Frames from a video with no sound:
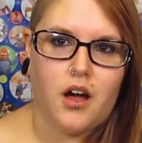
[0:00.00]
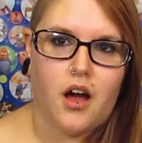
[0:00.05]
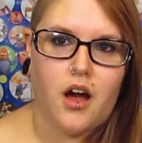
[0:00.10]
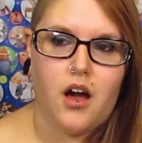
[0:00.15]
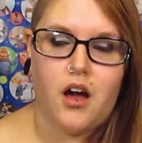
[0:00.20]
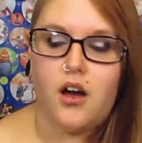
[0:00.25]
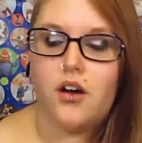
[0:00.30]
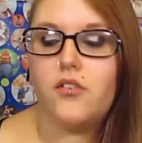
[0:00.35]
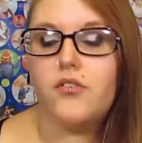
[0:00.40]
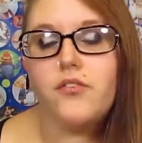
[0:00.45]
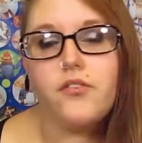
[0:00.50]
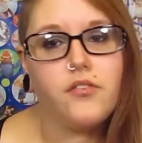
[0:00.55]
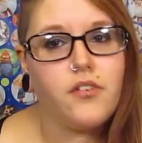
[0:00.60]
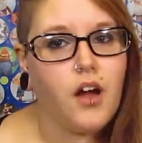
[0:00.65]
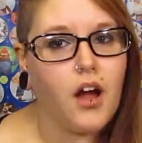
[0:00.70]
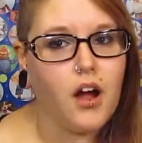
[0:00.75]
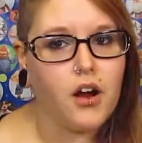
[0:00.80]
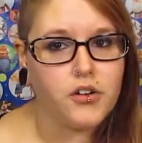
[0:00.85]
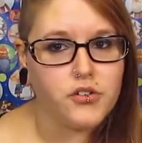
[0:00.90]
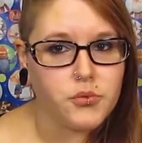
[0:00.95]
of
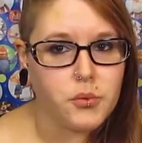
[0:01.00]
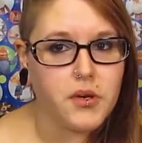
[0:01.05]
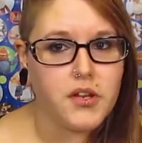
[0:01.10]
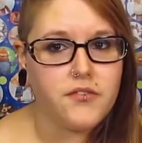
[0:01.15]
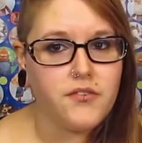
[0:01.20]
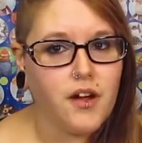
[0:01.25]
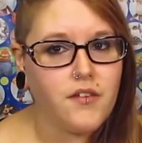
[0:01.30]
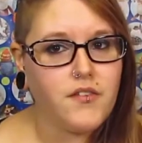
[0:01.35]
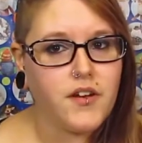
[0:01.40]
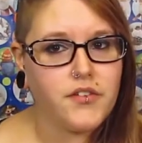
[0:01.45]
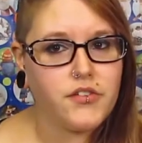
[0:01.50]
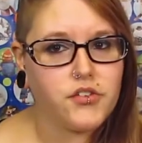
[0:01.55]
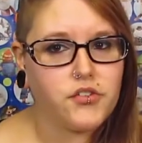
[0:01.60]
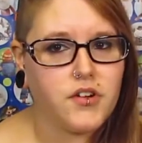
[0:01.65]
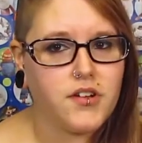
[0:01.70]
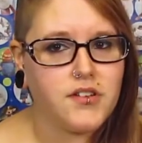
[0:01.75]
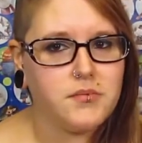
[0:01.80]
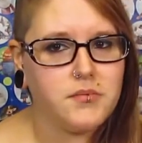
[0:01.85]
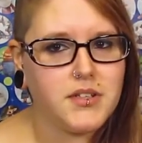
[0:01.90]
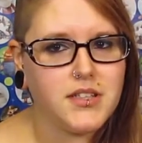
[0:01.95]
our twenty-five Days of
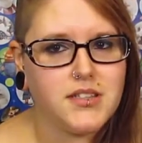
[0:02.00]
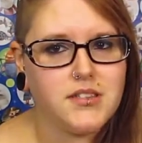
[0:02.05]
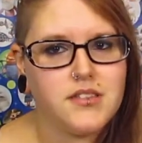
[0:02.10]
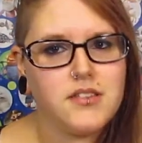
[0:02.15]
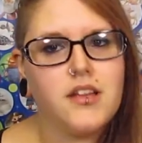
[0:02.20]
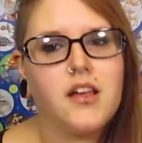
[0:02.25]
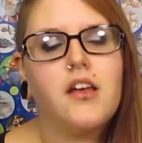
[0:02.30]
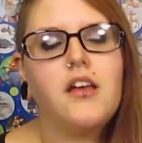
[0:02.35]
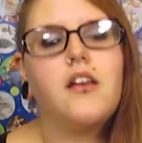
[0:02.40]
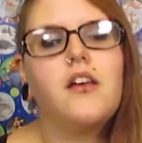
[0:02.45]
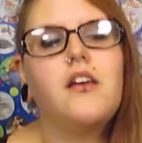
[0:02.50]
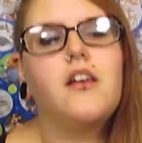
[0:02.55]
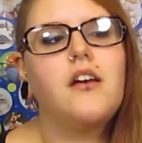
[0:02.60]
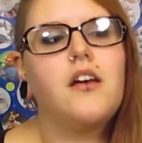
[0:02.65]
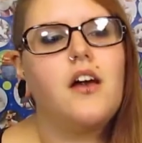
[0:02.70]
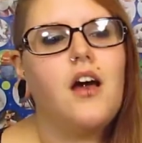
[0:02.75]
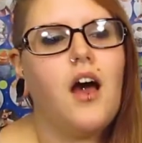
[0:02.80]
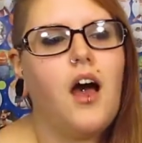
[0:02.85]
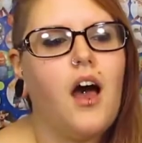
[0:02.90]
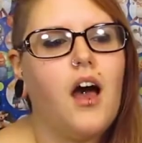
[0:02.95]
Christmas.
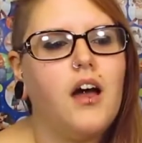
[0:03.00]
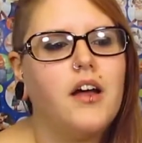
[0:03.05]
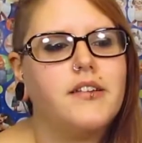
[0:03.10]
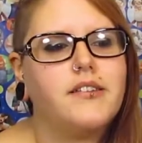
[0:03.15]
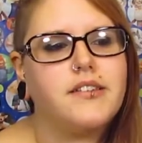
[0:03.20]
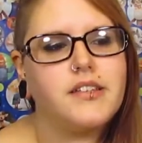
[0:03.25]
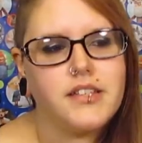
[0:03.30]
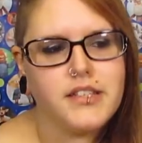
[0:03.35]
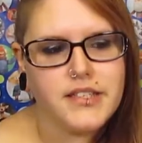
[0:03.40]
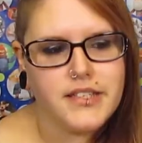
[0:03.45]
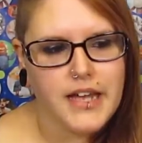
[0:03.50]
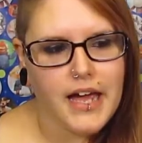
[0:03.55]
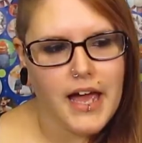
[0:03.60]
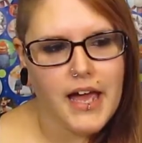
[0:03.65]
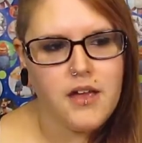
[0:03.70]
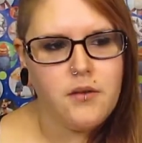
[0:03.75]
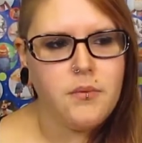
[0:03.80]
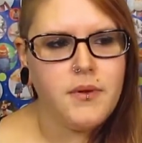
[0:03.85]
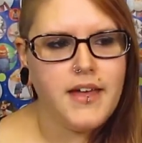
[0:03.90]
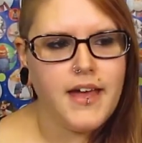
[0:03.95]
Uh,
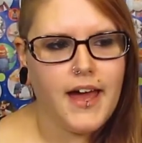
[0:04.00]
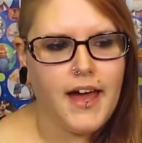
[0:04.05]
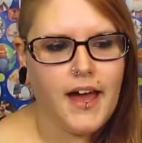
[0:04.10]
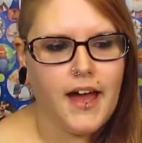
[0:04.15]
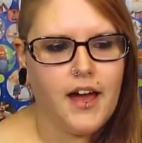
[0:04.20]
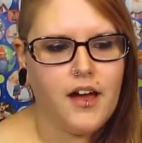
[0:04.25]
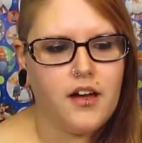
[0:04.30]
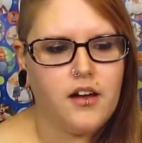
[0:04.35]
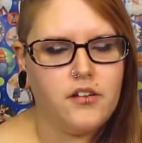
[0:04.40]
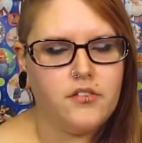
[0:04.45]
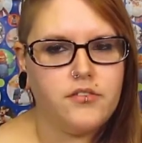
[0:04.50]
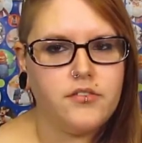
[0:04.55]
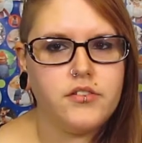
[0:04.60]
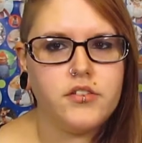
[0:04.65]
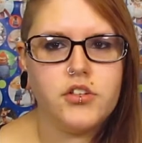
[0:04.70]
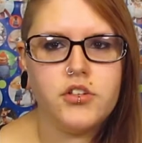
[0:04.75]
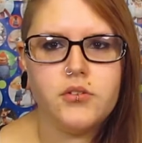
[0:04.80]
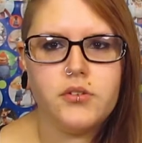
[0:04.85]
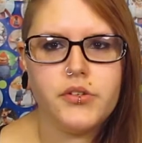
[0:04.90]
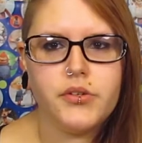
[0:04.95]
today we have
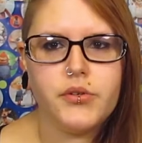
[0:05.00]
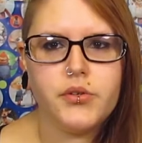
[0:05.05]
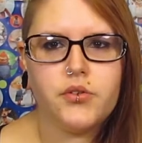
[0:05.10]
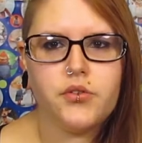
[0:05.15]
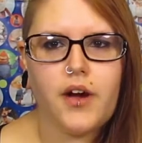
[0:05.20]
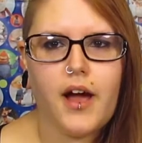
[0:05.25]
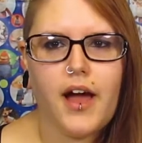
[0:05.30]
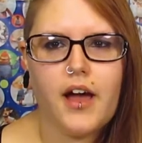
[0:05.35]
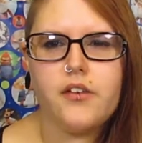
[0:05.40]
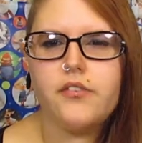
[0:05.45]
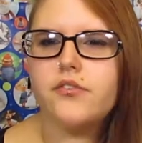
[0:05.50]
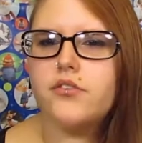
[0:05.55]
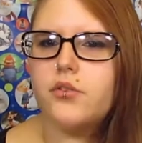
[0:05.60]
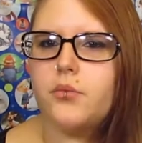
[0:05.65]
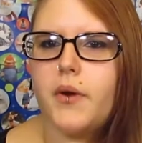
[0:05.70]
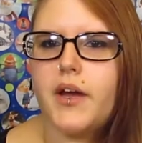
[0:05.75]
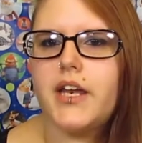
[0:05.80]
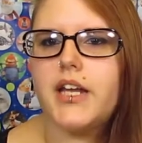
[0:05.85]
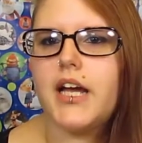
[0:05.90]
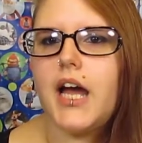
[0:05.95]
a cute little craft, a
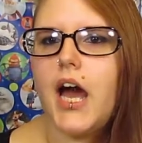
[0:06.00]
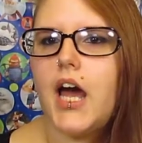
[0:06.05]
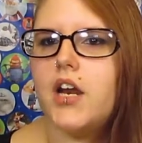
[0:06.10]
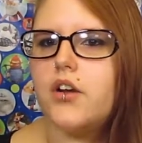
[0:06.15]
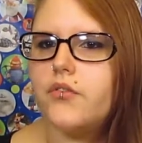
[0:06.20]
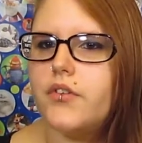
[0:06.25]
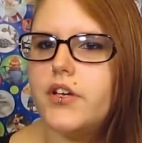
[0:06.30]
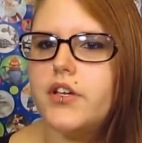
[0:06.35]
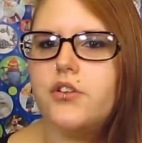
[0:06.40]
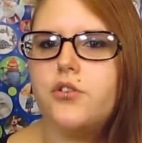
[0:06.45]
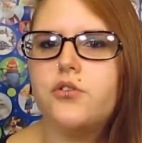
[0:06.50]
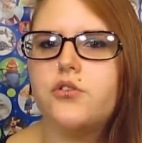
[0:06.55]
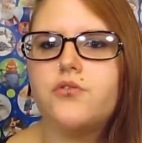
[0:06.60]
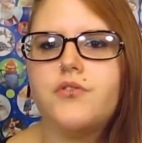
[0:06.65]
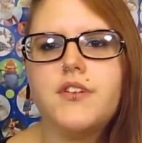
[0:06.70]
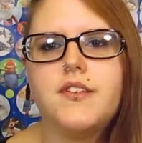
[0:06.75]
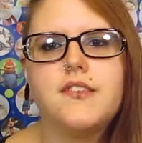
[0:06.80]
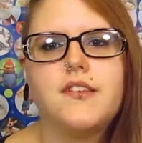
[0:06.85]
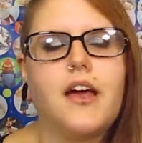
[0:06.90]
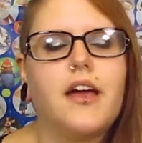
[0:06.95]
way to kind of reuse,
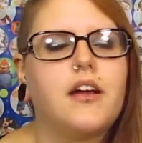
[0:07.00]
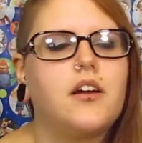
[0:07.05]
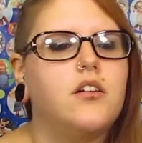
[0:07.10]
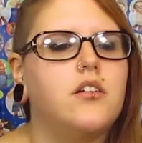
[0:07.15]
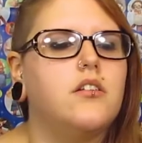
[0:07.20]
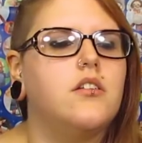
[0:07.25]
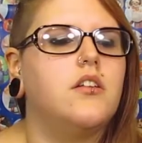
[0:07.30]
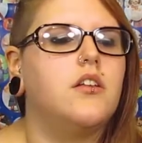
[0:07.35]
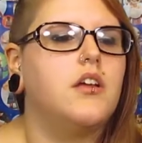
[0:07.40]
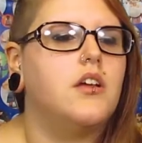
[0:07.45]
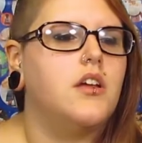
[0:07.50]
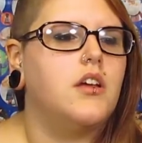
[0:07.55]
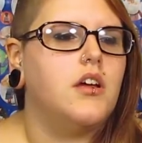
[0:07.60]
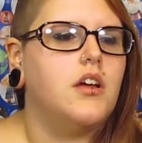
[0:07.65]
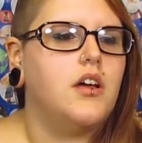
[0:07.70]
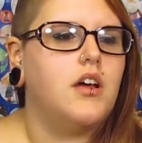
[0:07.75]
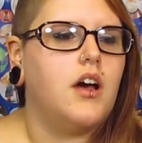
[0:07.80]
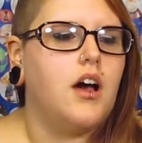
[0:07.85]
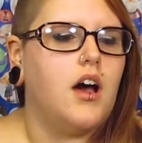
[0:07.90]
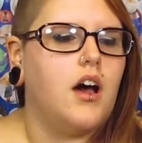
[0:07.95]
recycle,
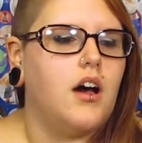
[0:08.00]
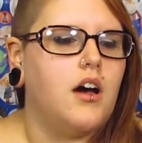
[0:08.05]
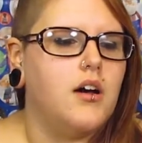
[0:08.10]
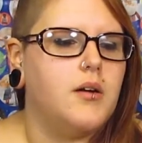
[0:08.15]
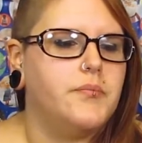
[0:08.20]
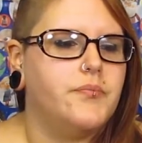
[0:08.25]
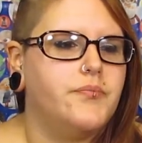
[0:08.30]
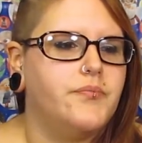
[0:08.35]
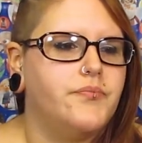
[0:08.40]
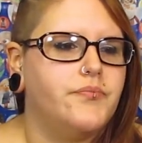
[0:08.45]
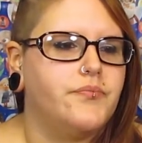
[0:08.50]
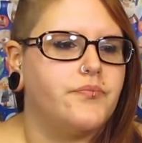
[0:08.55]
um,